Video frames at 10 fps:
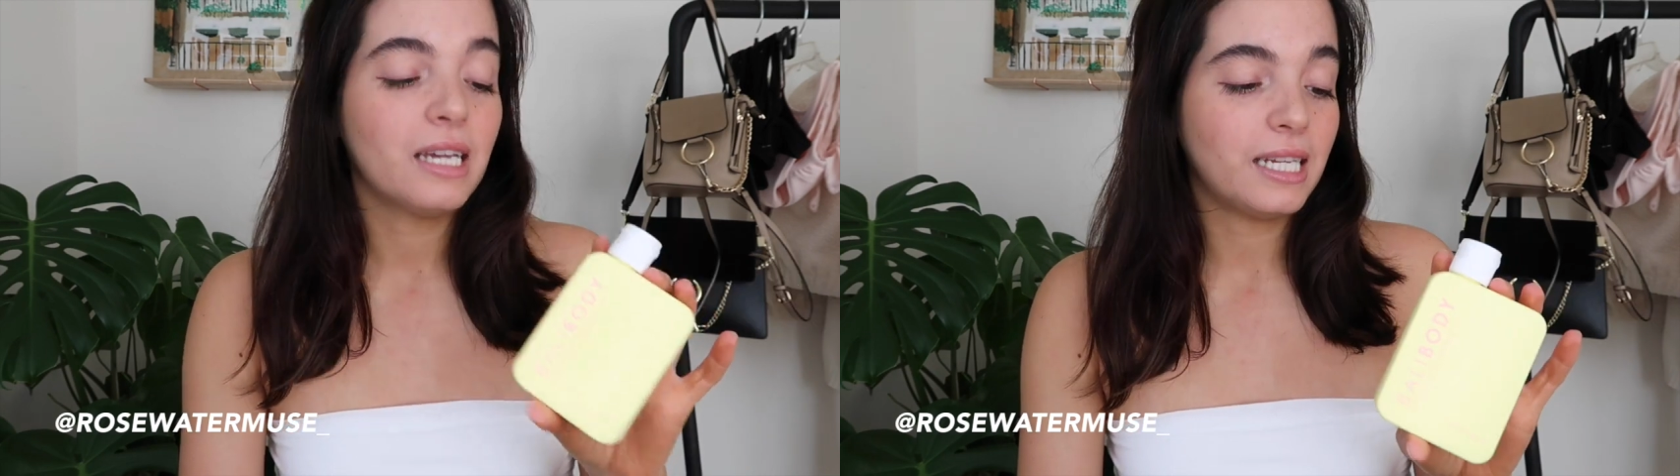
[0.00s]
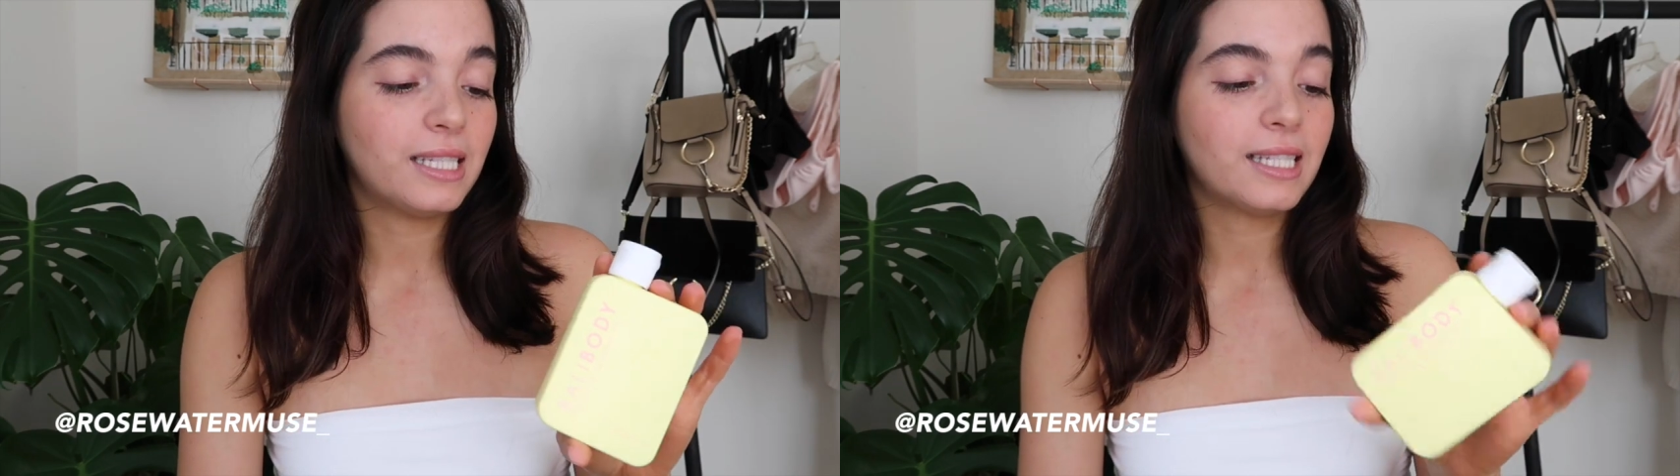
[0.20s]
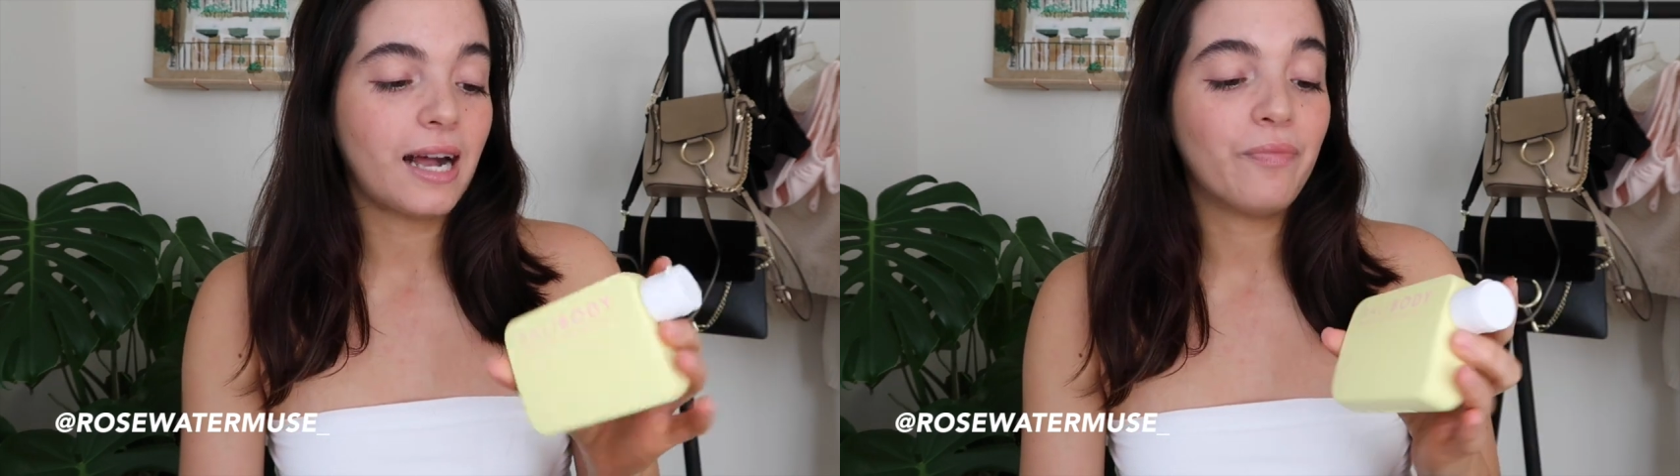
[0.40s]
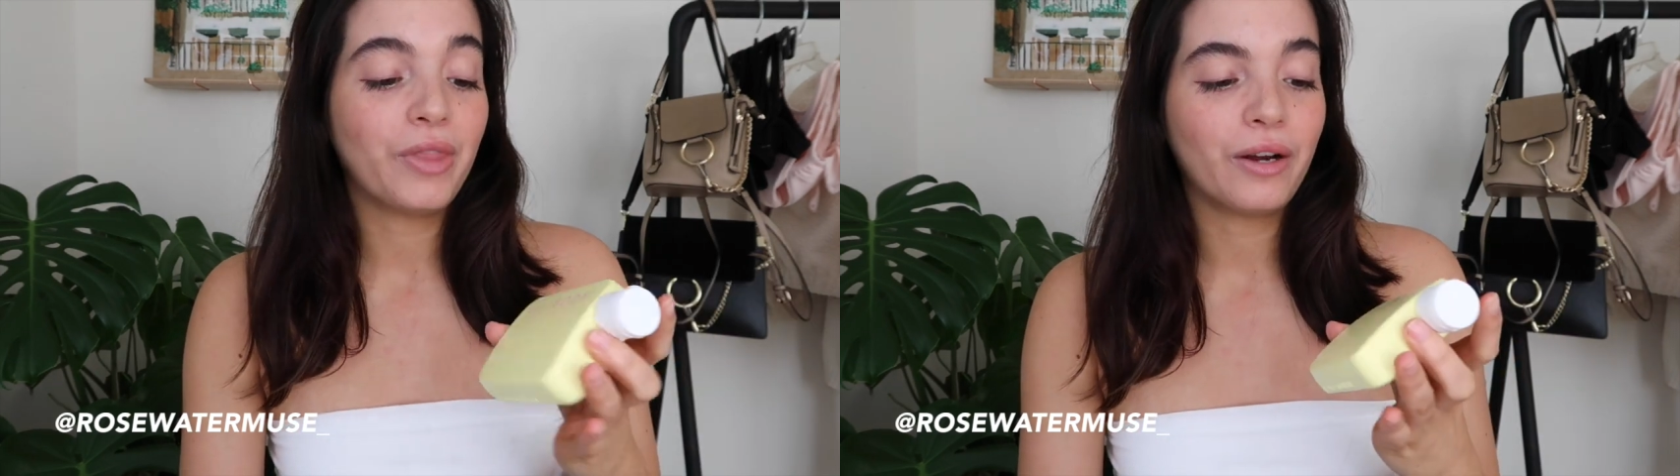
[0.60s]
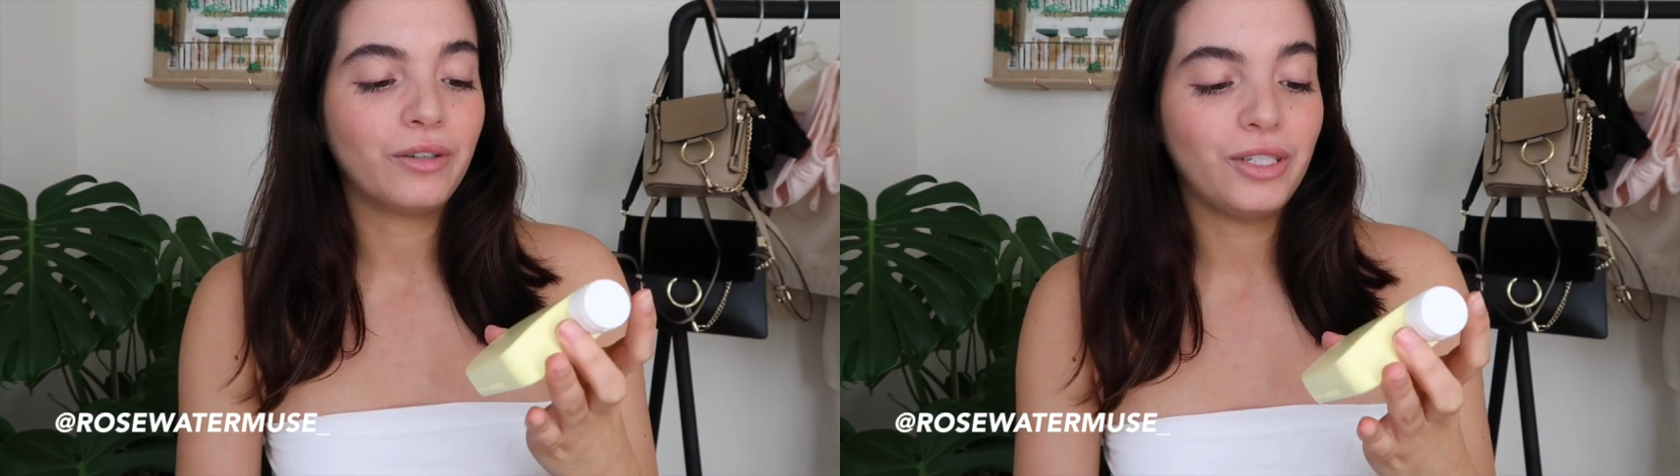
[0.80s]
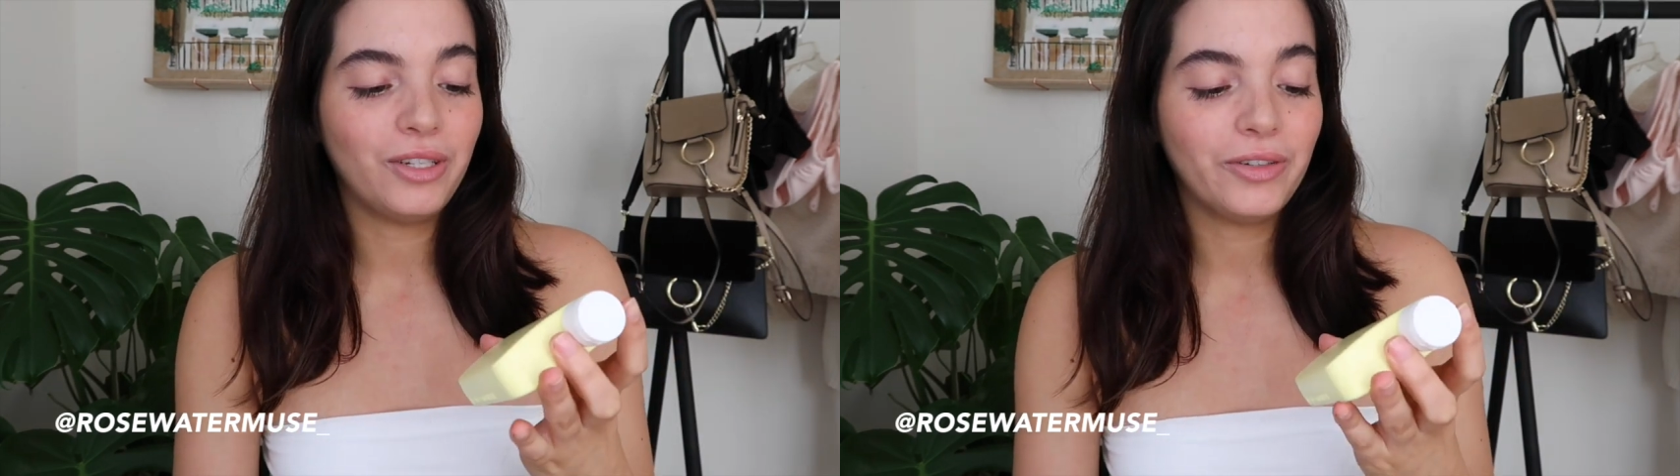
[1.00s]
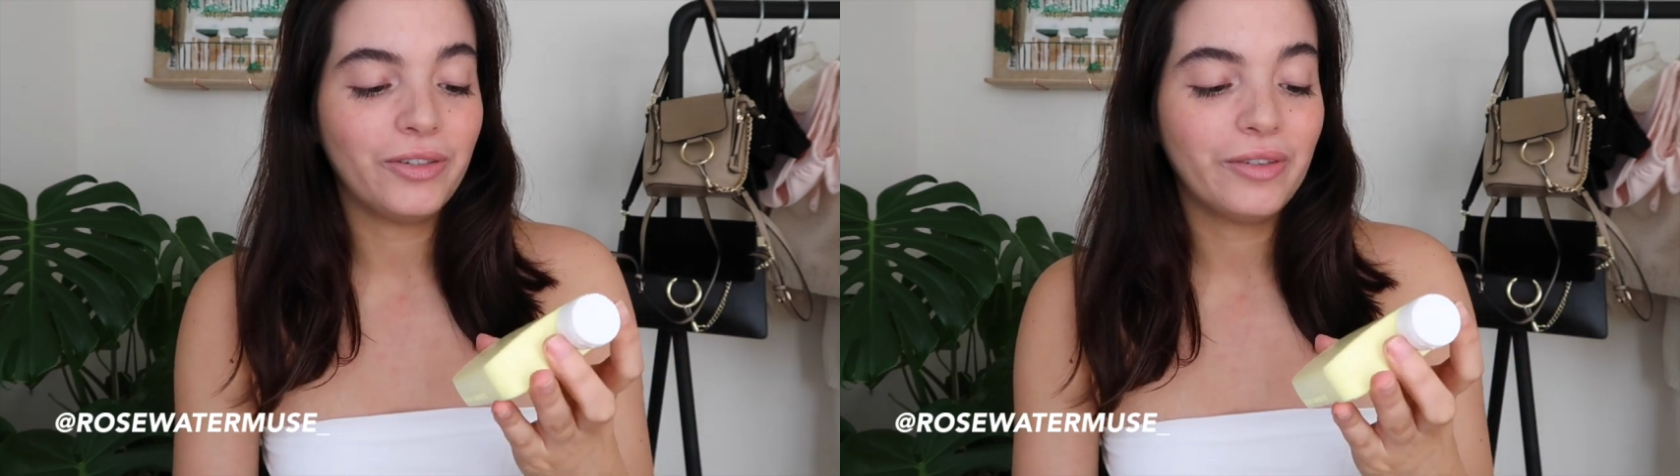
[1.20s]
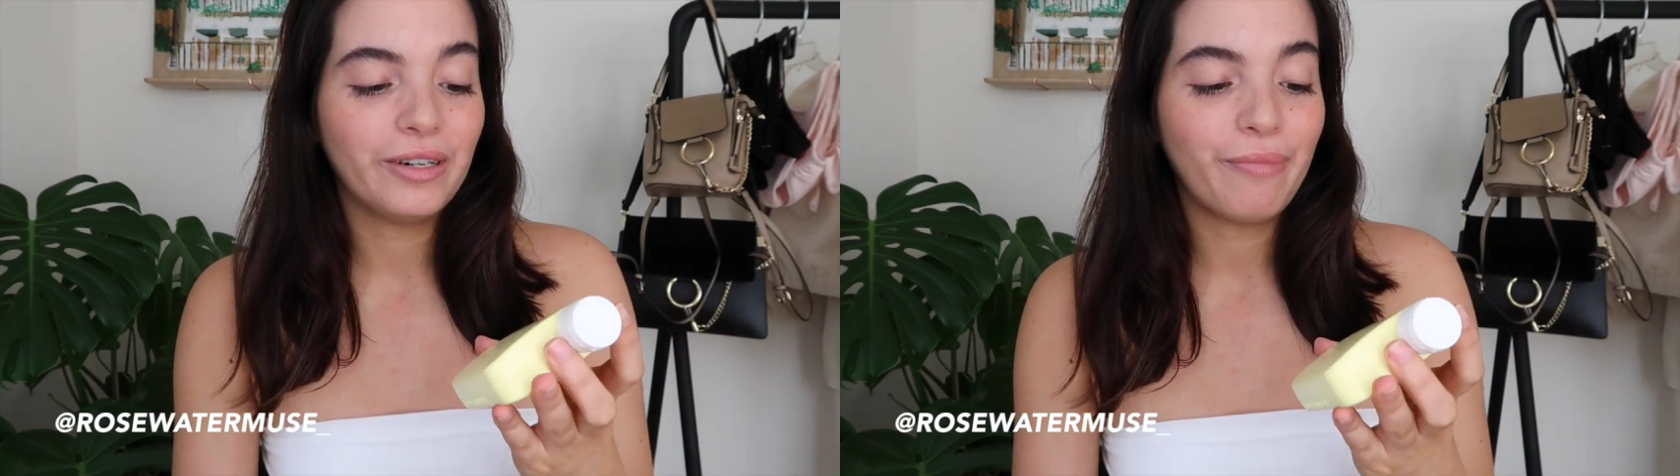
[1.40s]
It's their
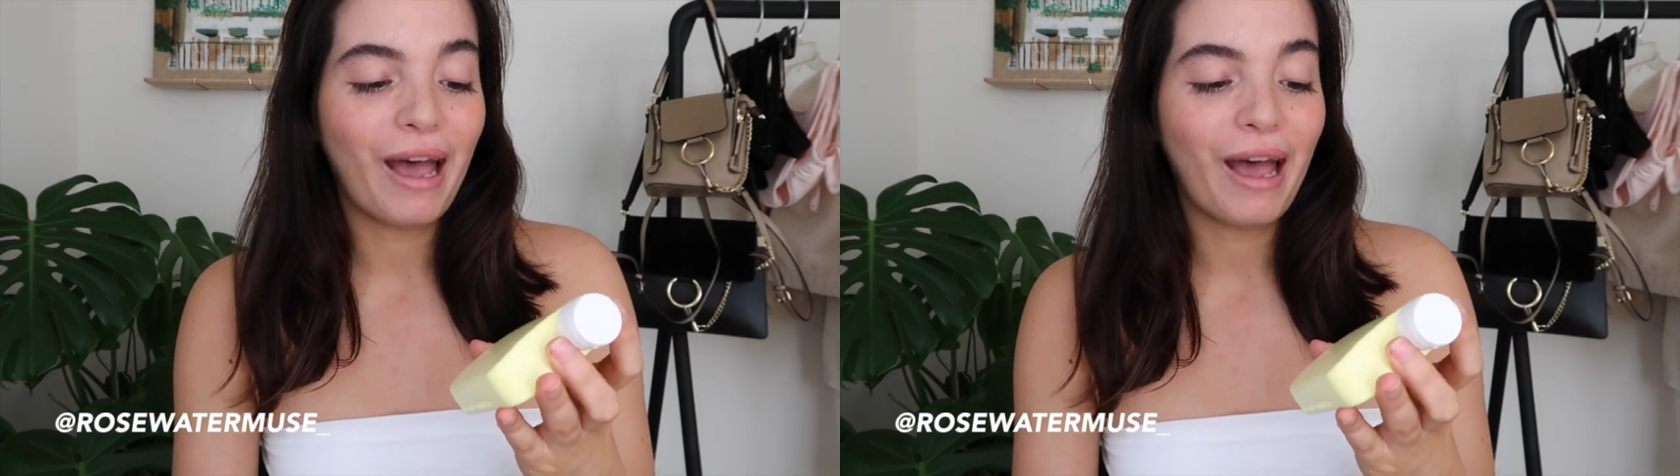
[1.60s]
new